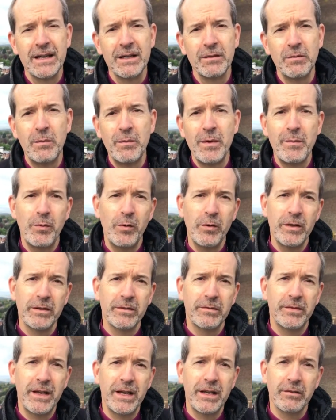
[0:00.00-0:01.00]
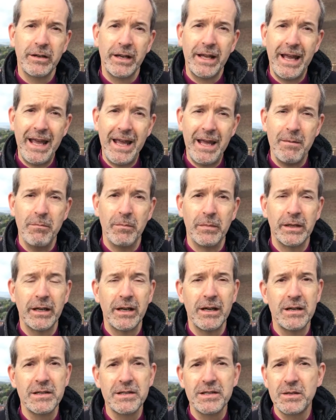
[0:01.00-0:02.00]
When we point the finger at him and
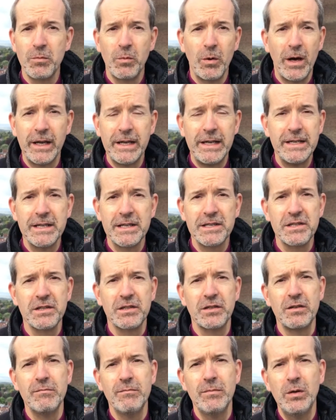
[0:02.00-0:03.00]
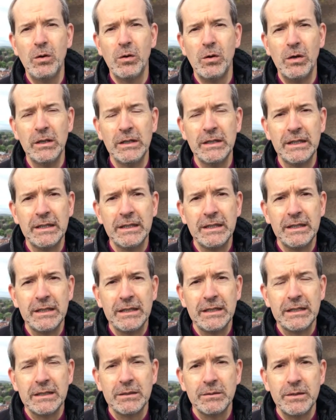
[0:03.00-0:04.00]
ask why he doesn't do more,
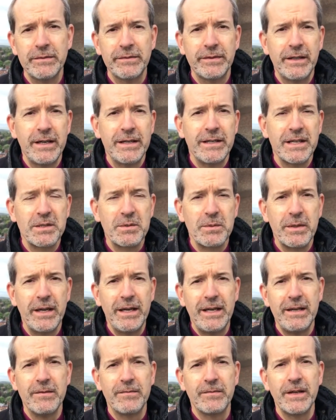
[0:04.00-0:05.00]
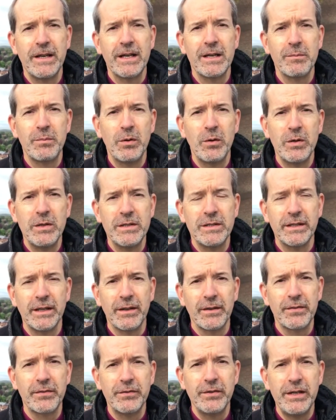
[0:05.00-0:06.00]
we find, as with any finger
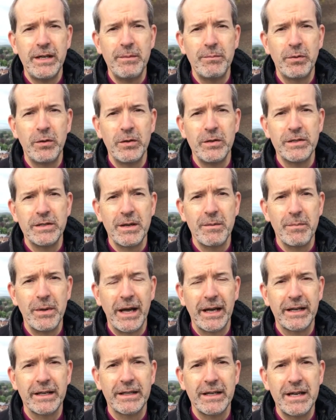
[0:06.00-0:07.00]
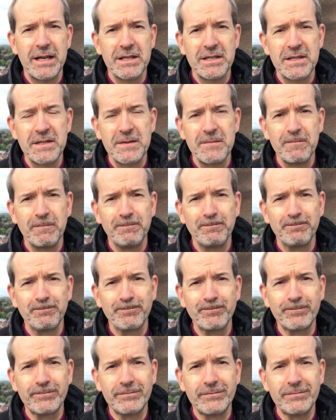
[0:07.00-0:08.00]
pointing, three pointing back at us.
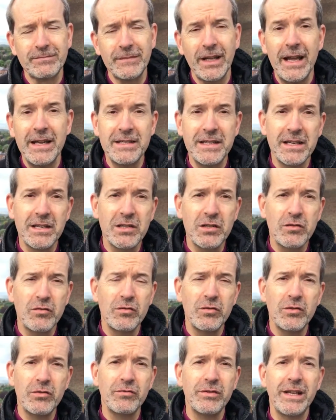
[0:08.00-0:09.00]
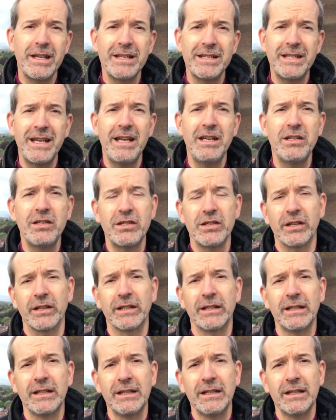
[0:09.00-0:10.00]
His extraordinary intention
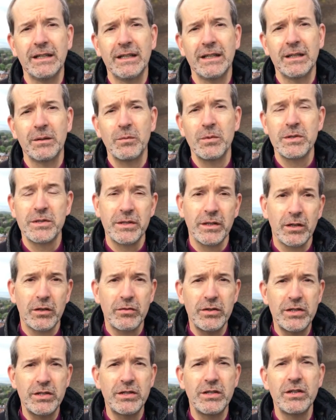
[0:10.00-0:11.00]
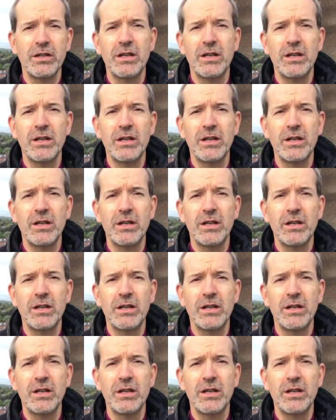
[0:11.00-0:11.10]
was that Christian